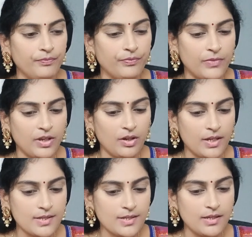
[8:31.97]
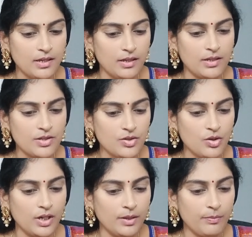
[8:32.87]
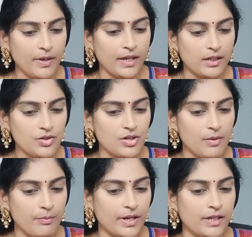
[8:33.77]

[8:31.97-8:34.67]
You can see installing package NumPy.